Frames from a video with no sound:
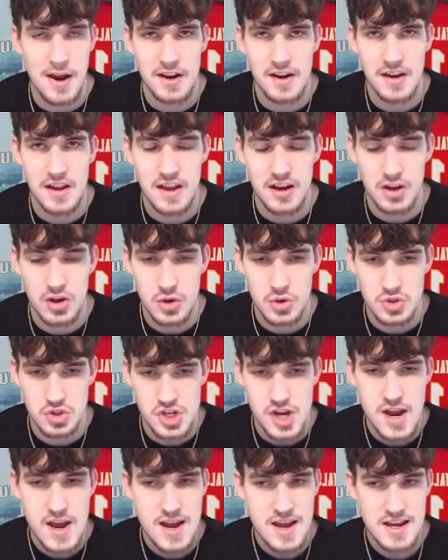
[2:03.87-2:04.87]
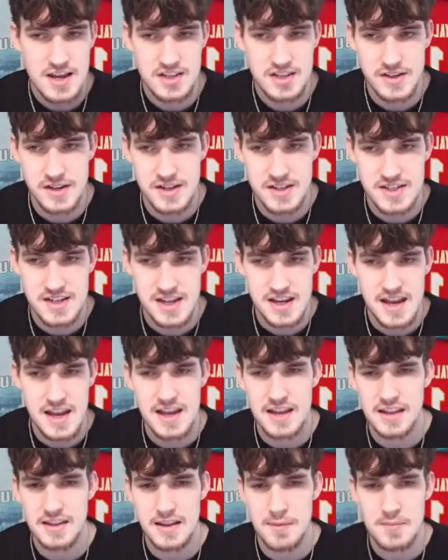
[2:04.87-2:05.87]
minded head coach is going to say,
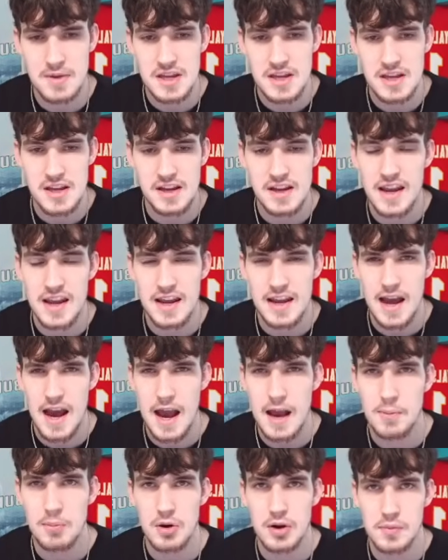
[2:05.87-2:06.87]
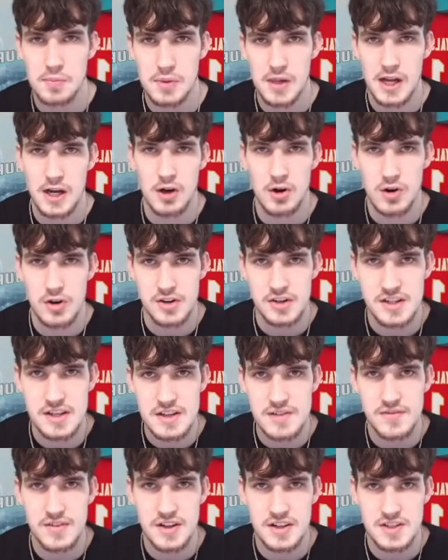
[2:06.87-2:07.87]
hey, let me get a hybrid player on
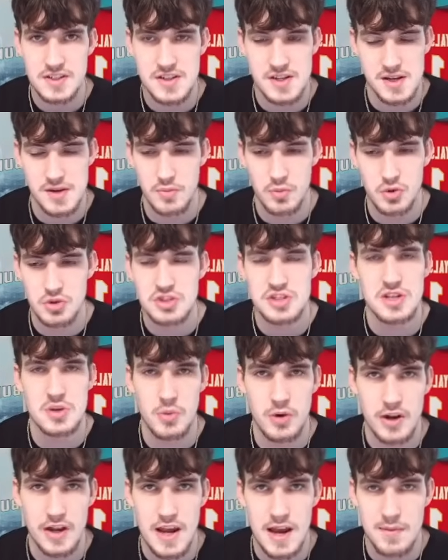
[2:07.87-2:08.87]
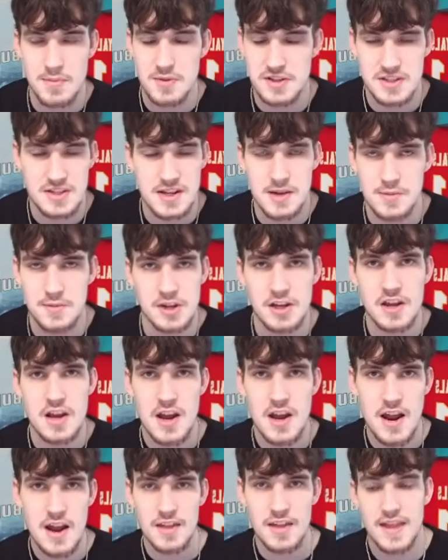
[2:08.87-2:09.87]
defense and we'll see what happens. I mean,
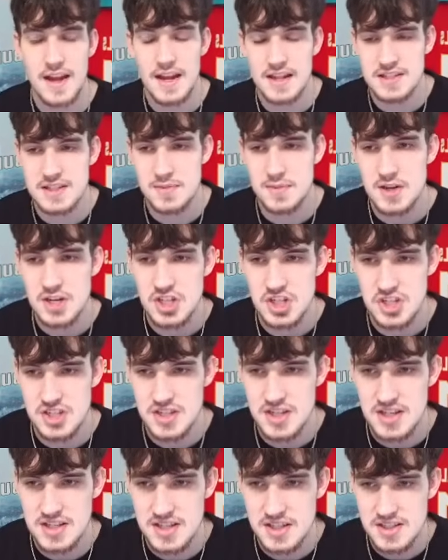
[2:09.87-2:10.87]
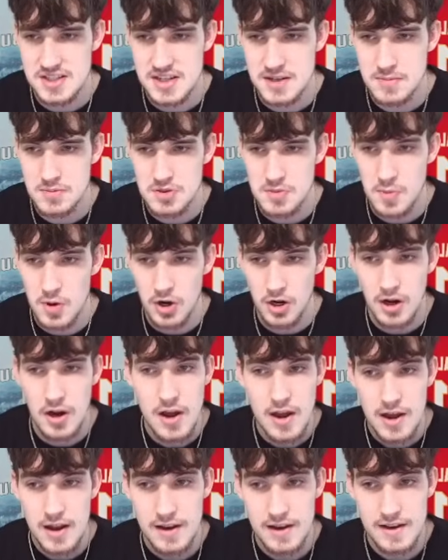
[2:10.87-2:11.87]
that to me just doesn't seem smart.
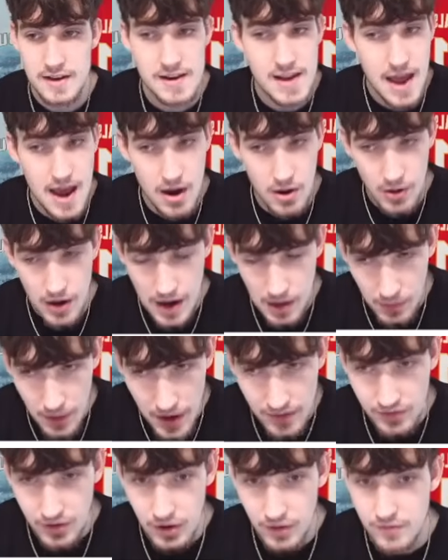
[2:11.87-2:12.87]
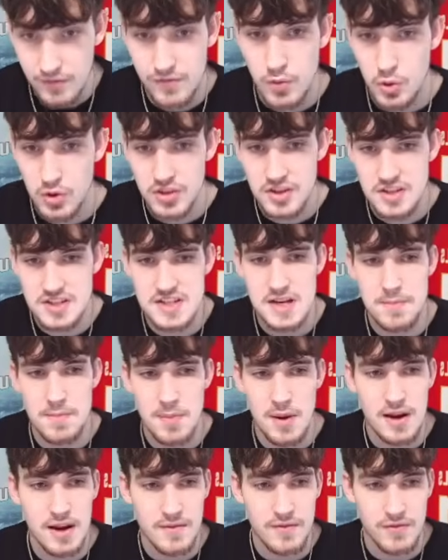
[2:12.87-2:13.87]
Now, however, for the team
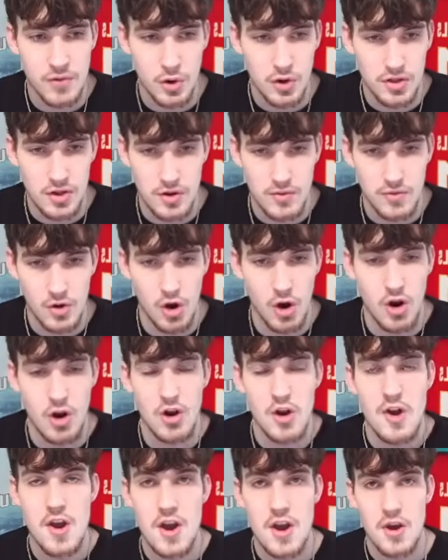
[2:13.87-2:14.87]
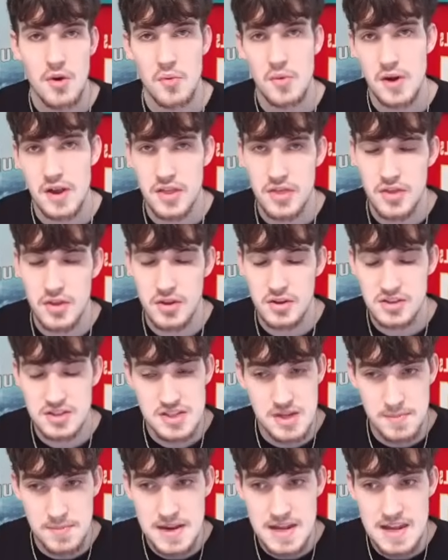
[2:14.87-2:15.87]
picking fourth overall, with
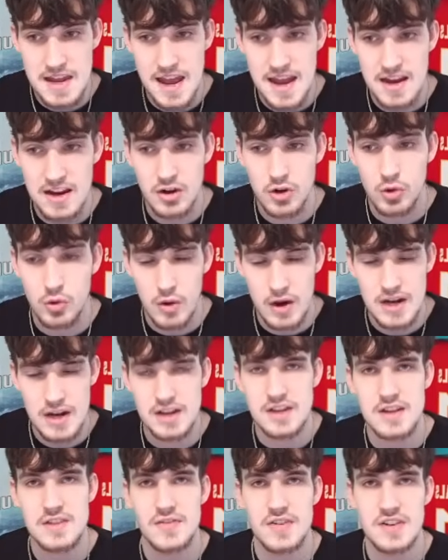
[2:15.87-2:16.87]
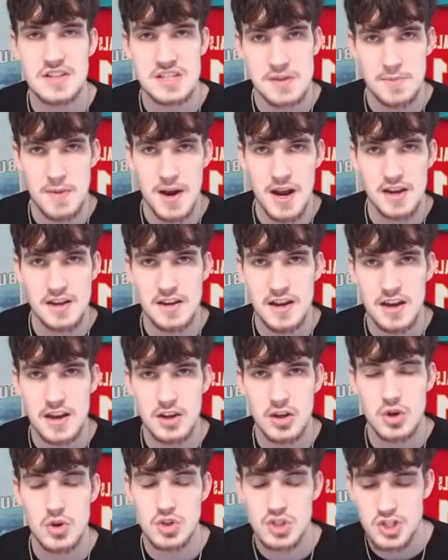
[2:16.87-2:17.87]
to me a great defensive minded
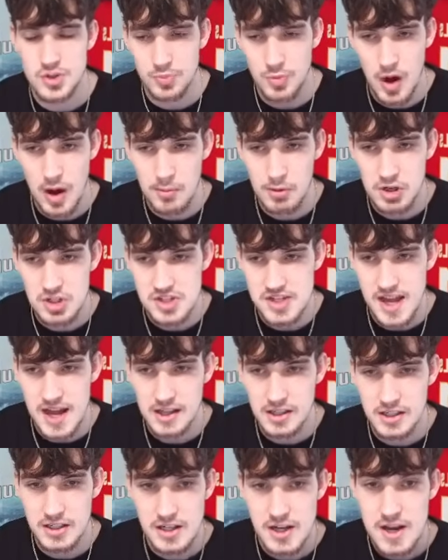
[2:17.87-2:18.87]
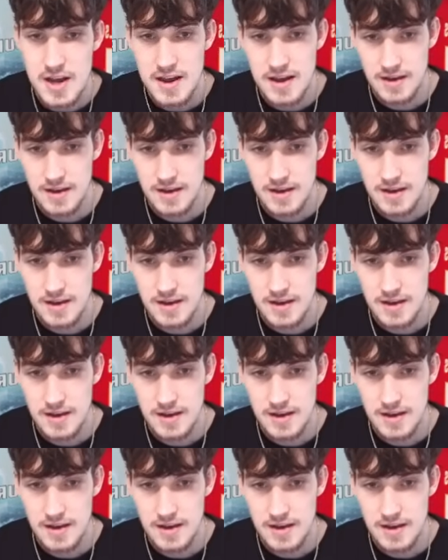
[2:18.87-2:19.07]
head coach in Robert Saleh